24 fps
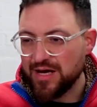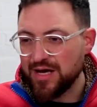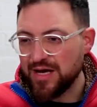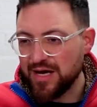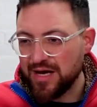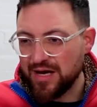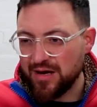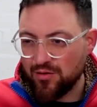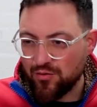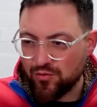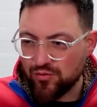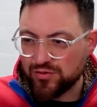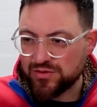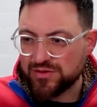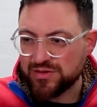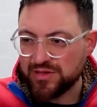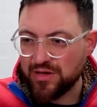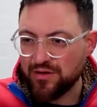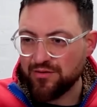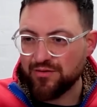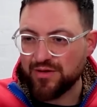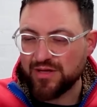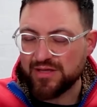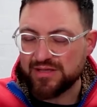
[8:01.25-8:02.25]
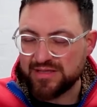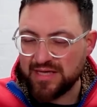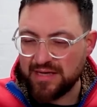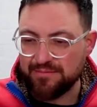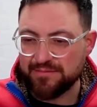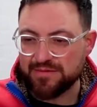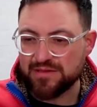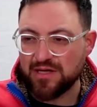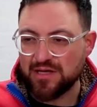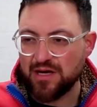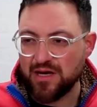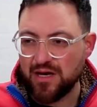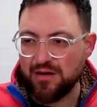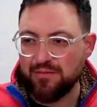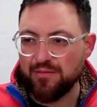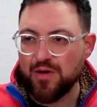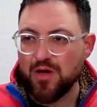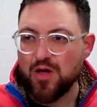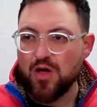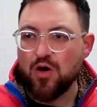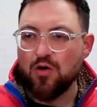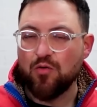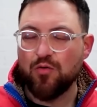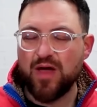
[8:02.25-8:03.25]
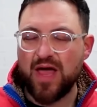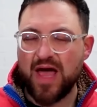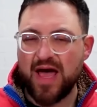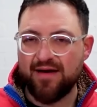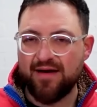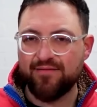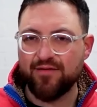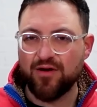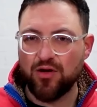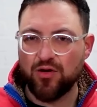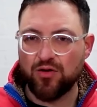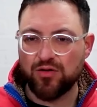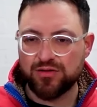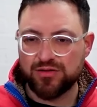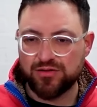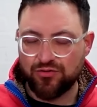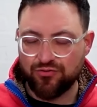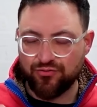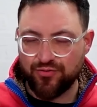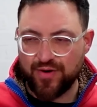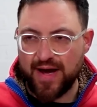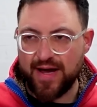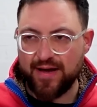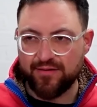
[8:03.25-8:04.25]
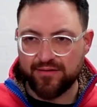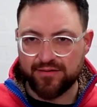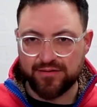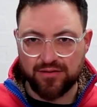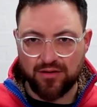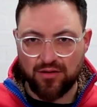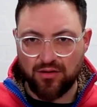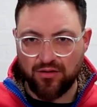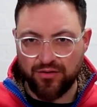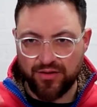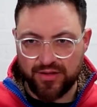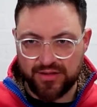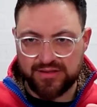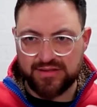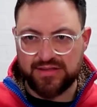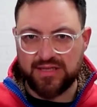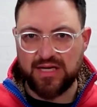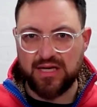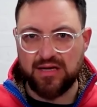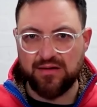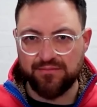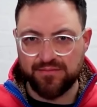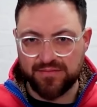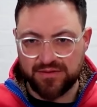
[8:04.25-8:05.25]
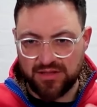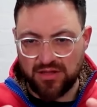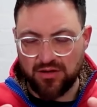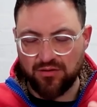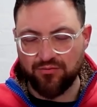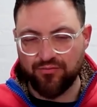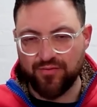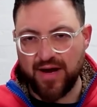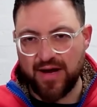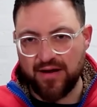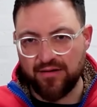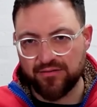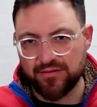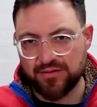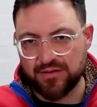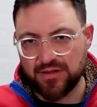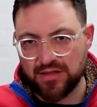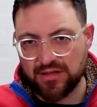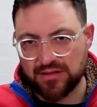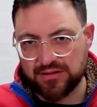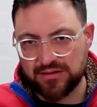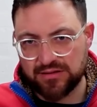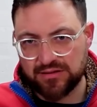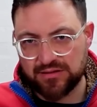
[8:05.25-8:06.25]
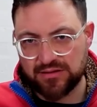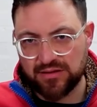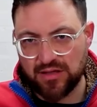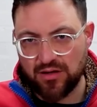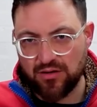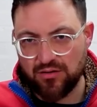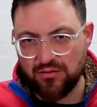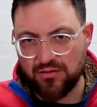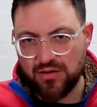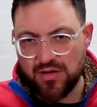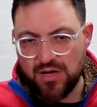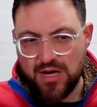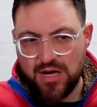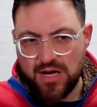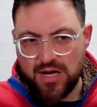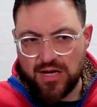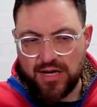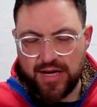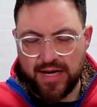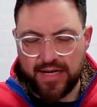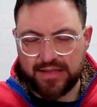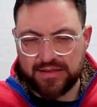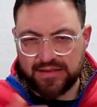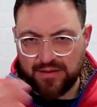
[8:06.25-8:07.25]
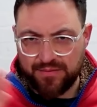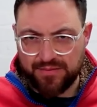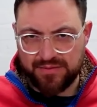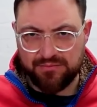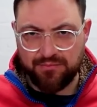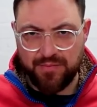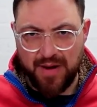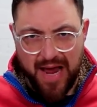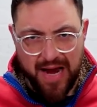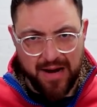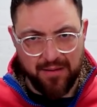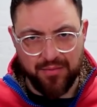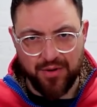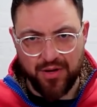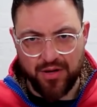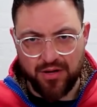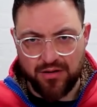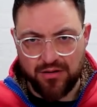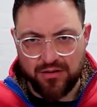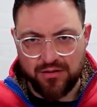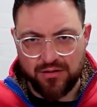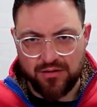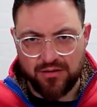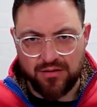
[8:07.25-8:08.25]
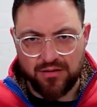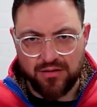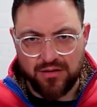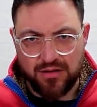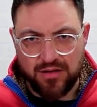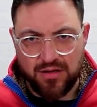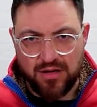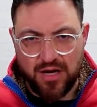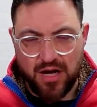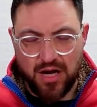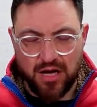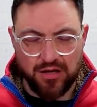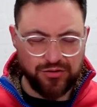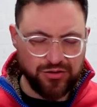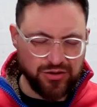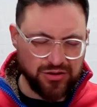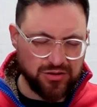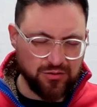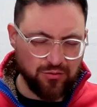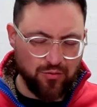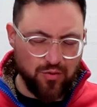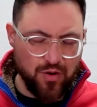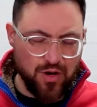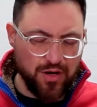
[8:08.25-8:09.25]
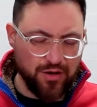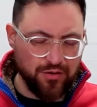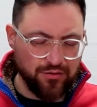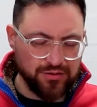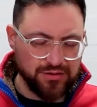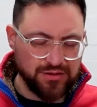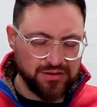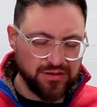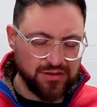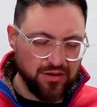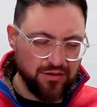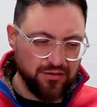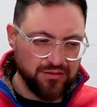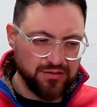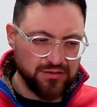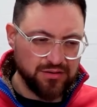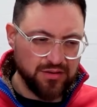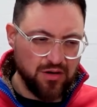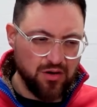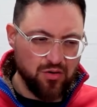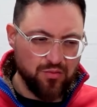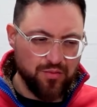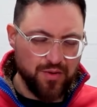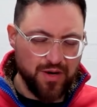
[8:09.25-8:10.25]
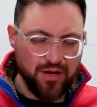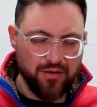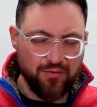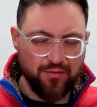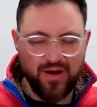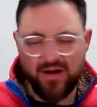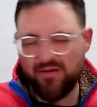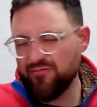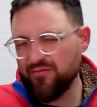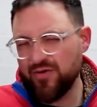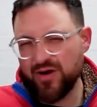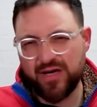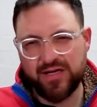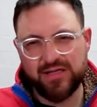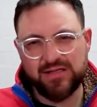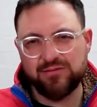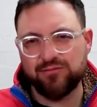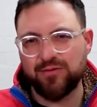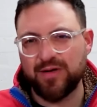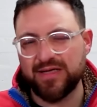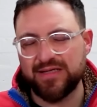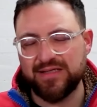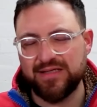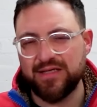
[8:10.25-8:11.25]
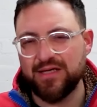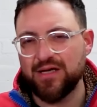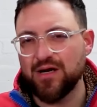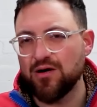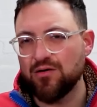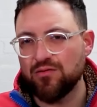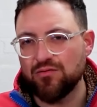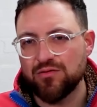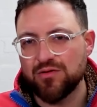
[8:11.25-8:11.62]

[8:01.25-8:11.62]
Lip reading: also at the same time, we haven't lost ground on the teams around us. So next up is Blackburn. Just a word on Stoke's goal, by the way, a really sweaty goal.